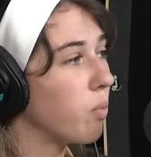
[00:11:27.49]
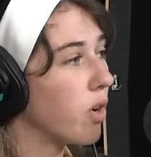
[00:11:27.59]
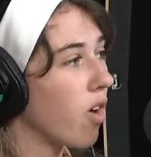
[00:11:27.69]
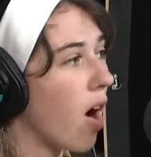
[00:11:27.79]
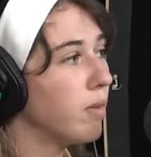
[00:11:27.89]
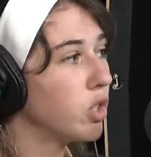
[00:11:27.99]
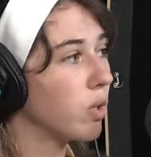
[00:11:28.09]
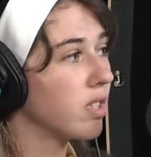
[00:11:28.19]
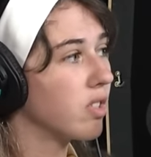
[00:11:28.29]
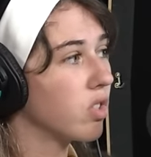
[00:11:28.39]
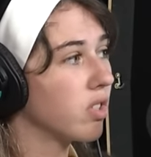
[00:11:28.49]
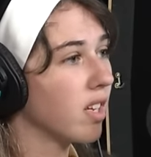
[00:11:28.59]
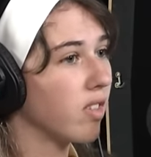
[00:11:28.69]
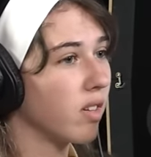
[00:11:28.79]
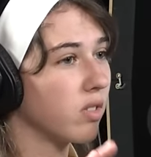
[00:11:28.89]
with almond joys, it's just
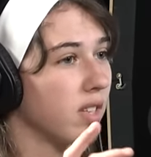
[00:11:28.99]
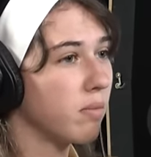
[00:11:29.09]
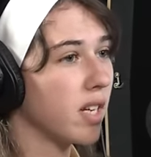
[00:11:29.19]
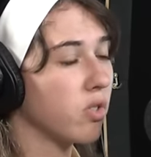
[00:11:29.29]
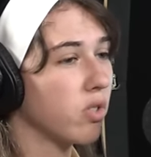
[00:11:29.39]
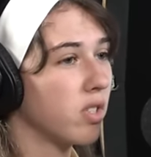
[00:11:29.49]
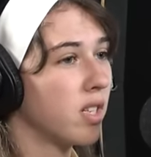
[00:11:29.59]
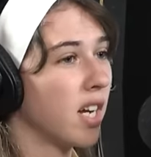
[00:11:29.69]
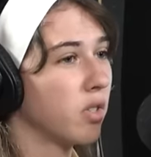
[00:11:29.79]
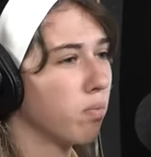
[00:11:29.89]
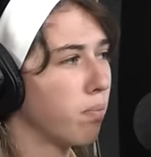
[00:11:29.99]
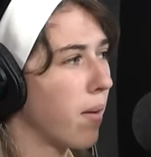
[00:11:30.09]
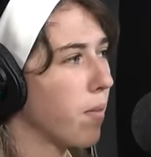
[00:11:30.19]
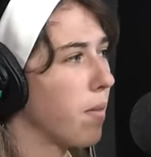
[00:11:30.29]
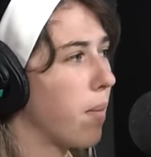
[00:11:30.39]
like the same texture as a te-
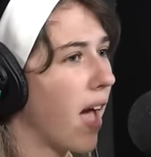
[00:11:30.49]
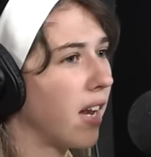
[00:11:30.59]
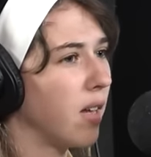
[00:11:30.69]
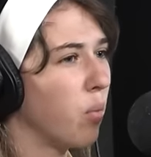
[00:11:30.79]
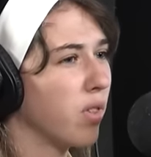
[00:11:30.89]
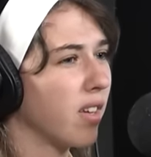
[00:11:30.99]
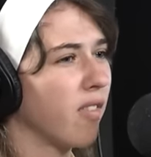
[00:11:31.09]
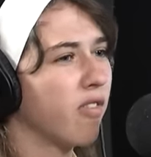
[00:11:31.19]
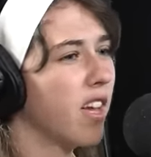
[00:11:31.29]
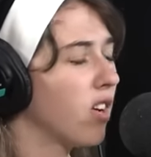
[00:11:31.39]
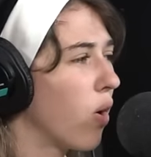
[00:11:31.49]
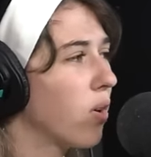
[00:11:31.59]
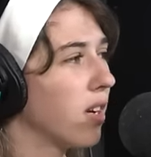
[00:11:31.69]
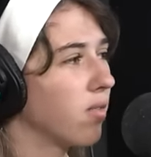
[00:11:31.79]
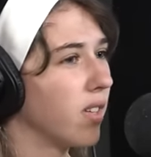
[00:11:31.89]
peppermint patty with like a fake
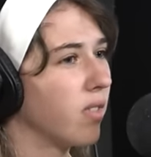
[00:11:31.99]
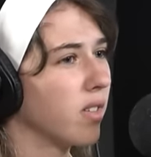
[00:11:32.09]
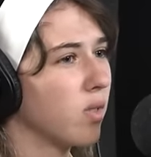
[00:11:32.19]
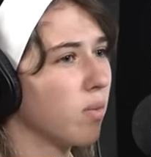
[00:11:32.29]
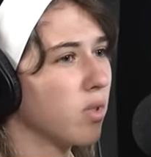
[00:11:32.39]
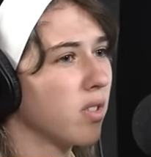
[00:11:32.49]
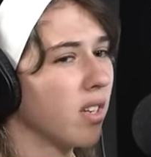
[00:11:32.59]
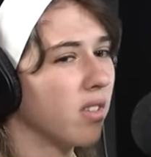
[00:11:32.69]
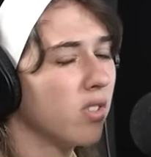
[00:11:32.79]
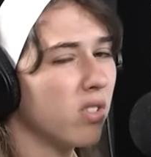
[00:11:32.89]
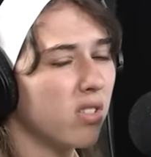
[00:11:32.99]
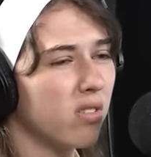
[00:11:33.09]
coconut flavor, and so I'm just like this. is a